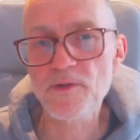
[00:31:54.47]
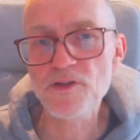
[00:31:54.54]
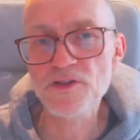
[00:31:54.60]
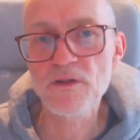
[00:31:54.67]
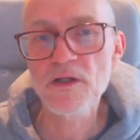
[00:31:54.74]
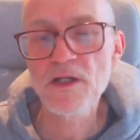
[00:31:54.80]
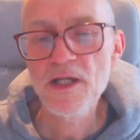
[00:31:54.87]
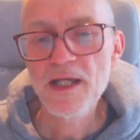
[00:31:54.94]

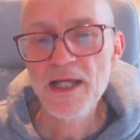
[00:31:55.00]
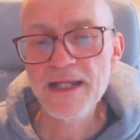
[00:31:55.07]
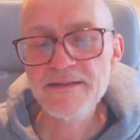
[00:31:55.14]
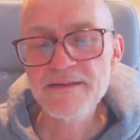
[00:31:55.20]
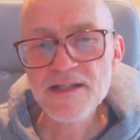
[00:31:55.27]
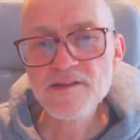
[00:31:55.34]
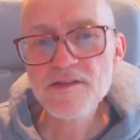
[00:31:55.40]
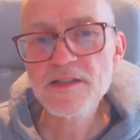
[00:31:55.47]
so it
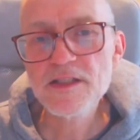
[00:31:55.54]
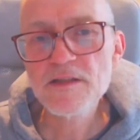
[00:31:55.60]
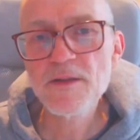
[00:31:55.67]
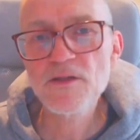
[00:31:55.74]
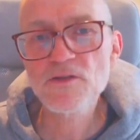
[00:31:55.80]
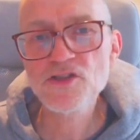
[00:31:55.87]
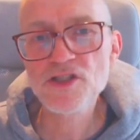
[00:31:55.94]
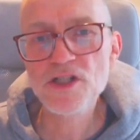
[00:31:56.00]
doesn't need to be
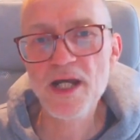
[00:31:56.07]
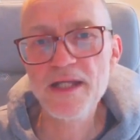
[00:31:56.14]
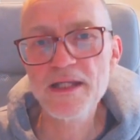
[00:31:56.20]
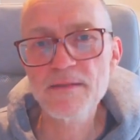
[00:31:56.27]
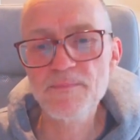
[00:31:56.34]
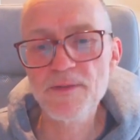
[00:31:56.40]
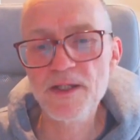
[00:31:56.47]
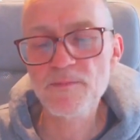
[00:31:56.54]
on shiny
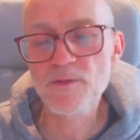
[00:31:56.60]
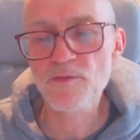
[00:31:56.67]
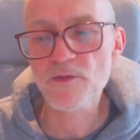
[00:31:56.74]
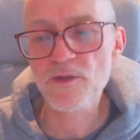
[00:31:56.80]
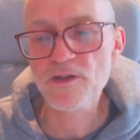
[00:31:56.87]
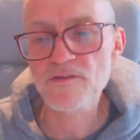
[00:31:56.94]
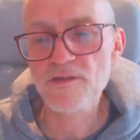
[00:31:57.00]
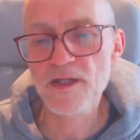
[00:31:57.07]
paper, for
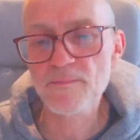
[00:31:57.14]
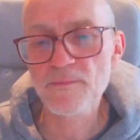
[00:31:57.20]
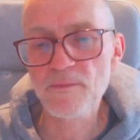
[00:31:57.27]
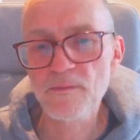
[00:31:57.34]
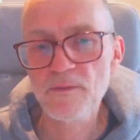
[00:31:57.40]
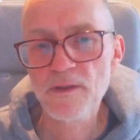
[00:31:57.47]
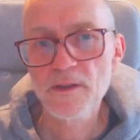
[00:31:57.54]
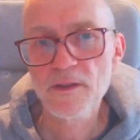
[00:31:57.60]

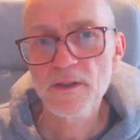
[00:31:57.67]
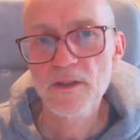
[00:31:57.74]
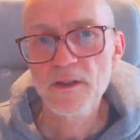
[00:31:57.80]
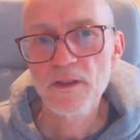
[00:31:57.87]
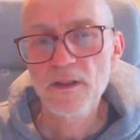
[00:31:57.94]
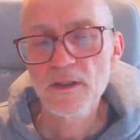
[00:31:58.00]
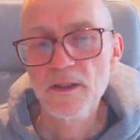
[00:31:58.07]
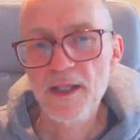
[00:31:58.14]
example,
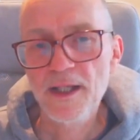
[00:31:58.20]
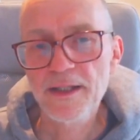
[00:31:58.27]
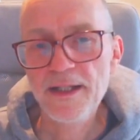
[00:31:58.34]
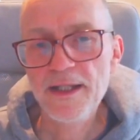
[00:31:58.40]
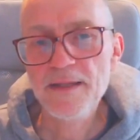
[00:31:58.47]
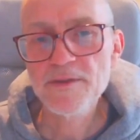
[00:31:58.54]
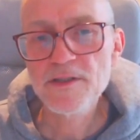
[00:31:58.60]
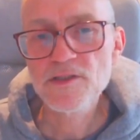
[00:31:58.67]
and that
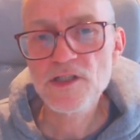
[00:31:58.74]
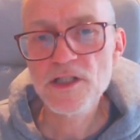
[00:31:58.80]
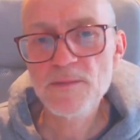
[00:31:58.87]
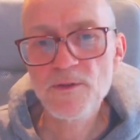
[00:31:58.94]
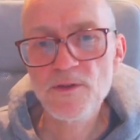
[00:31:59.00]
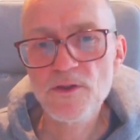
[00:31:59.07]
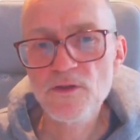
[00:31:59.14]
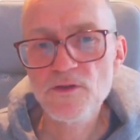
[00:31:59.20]
can be
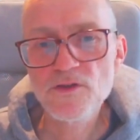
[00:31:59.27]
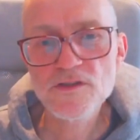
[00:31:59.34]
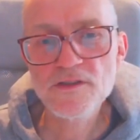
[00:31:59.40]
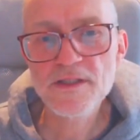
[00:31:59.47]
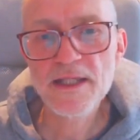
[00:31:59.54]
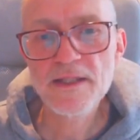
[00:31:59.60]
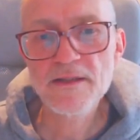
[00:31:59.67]
cheaper. Just take